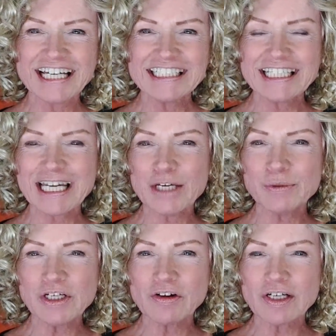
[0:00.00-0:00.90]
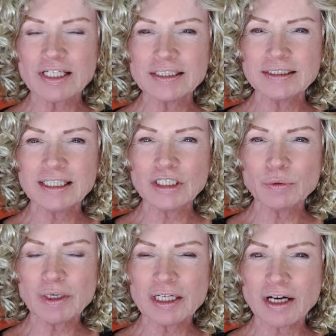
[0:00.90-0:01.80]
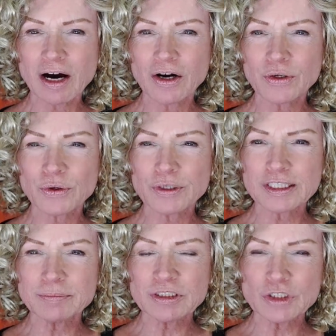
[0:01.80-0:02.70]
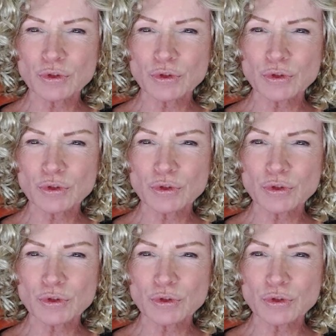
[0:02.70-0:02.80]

Today we are continuing our Christmas